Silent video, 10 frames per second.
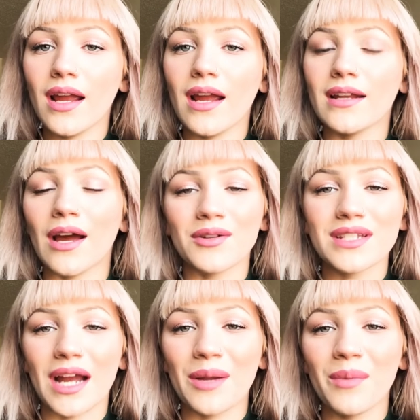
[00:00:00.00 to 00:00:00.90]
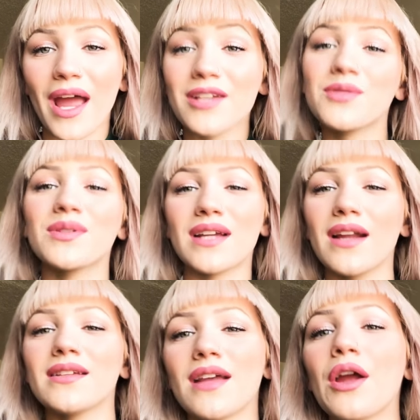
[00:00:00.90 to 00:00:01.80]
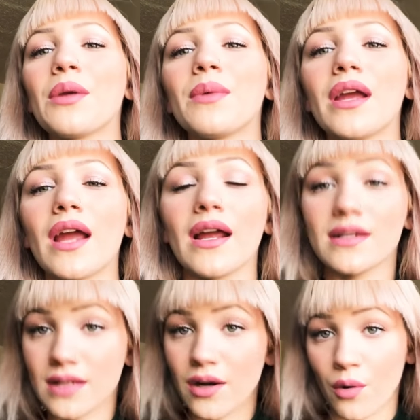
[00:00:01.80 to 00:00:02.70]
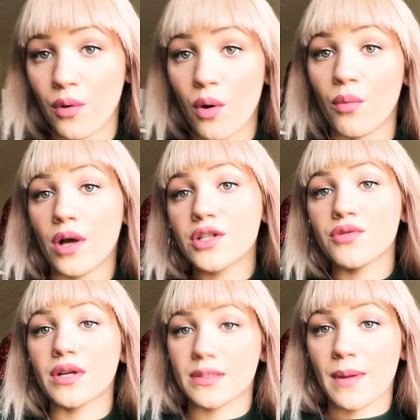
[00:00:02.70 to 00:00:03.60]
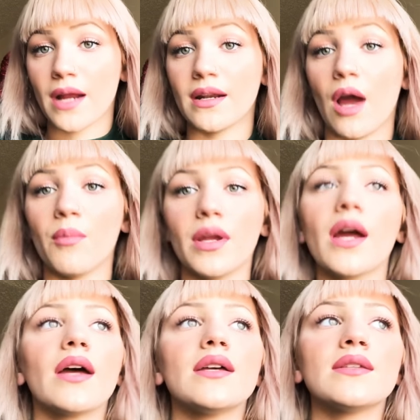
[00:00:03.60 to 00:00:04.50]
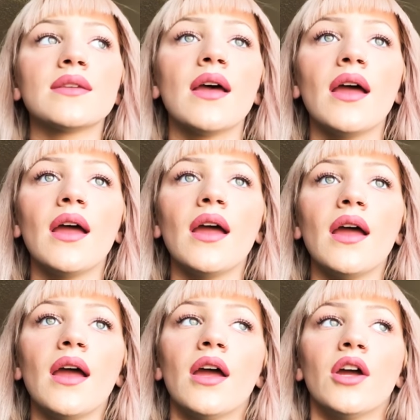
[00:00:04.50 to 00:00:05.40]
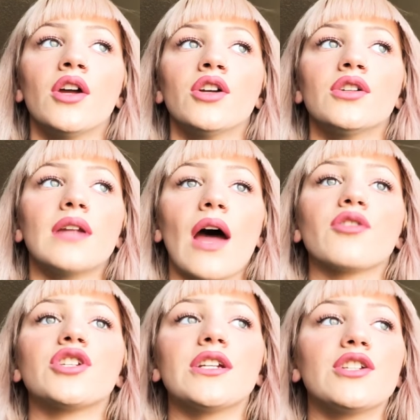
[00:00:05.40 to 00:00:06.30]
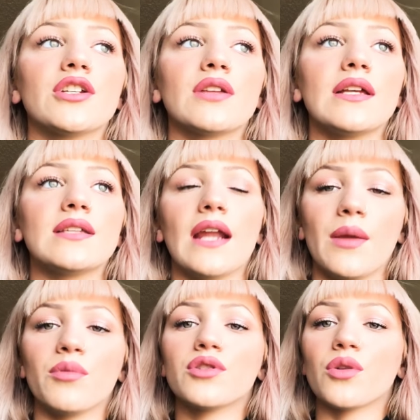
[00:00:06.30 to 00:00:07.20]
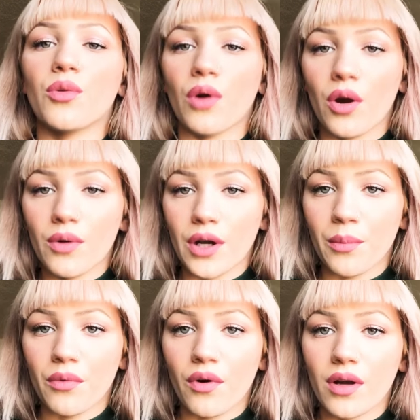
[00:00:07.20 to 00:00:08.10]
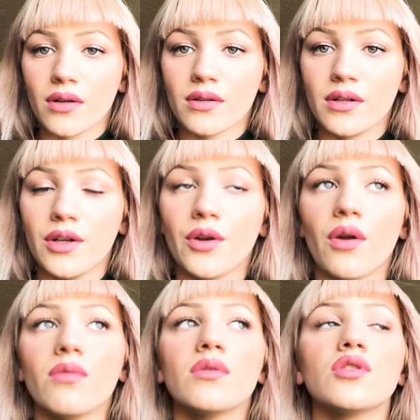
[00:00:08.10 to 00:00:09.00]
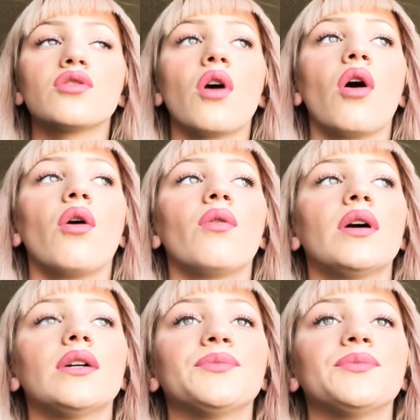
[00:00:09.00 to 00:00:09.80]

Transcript: and now it's kind of back so it's kind of scaring me again because i don't know what to expect now because now she just isn't able to grow anymore, you know? So